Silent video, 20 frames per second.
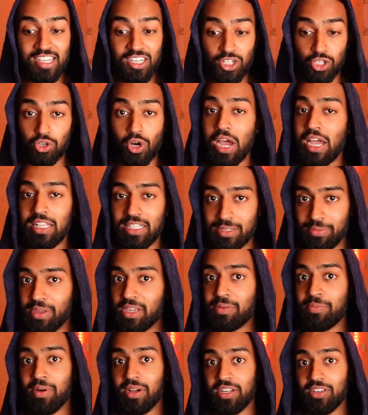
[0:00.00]
trying to
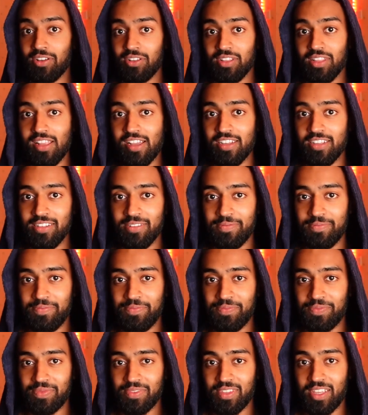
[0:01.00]
make money online.
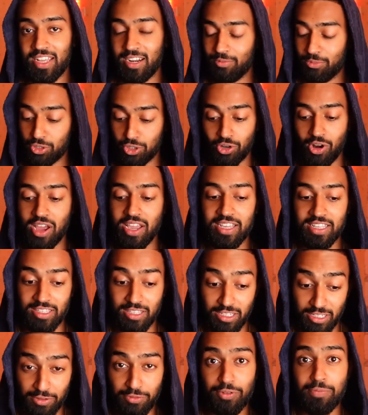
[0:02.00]
And I'm trying
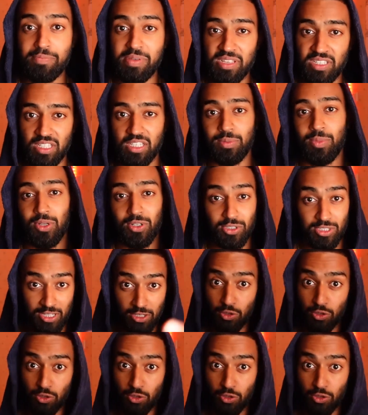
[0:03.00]
the different business models